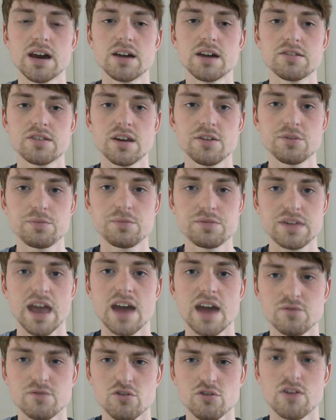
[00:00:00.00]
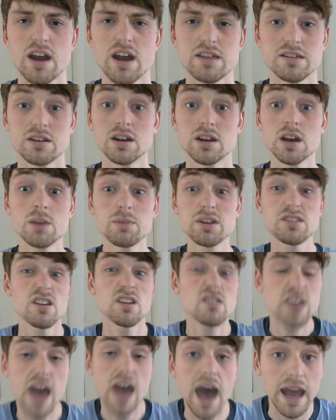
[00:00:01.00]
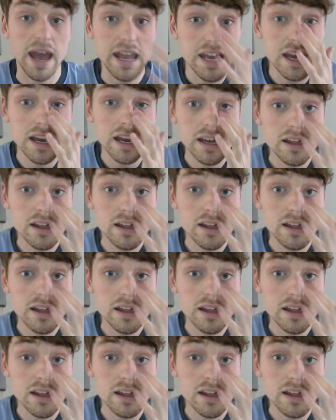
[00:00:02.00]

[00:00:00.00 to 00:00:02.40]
ourselves upset and frustrated. But it's okay.